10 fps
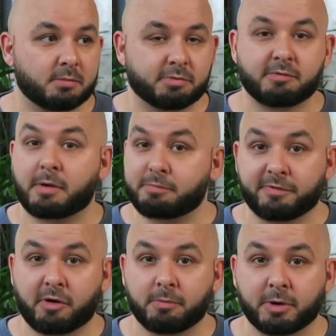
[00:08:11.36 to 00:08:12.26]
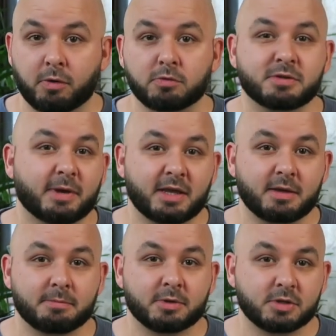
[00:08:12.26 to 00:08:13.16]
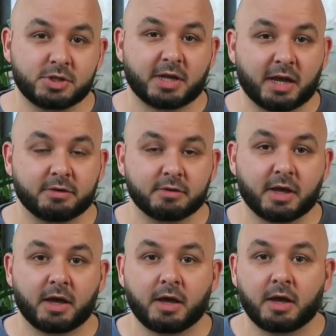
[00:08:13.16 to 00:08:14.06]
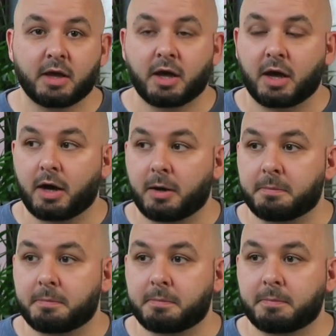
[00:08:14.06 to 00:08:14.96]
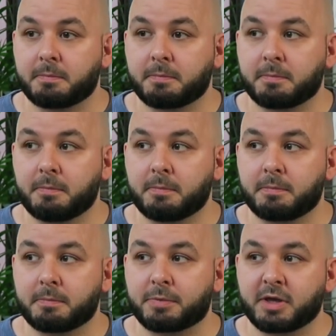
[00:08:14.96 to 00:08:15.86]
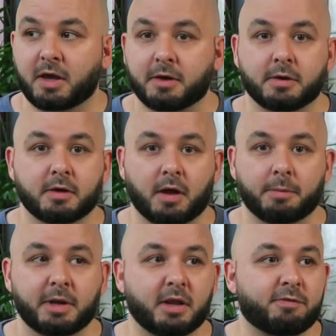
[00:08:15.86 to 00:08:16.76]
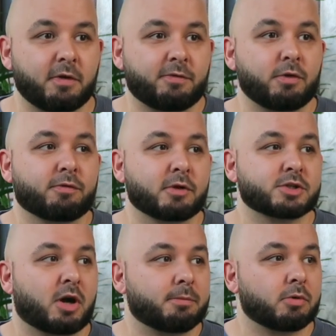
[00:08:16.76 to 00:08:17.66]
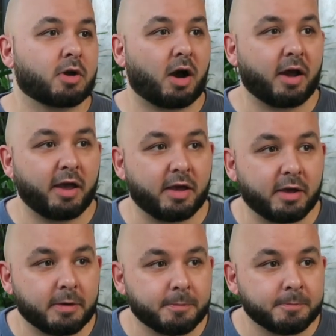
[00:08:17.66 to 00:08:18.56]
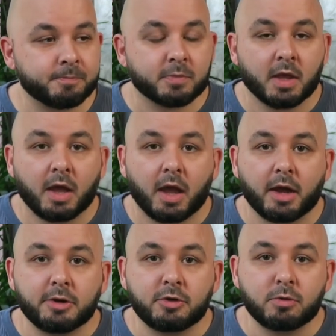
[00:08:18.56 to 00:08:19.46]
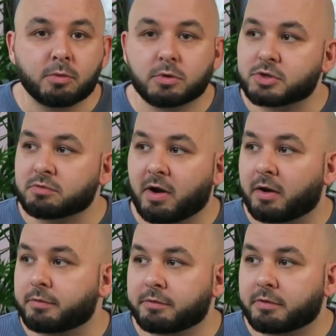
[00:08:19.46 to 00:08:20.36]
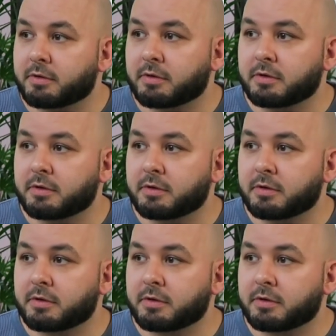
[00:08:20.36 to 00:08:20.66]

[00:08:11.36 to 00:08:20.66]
Preferably automate it, because you can do that. But yeah, I mean, if you, for example, cut hair and you walked around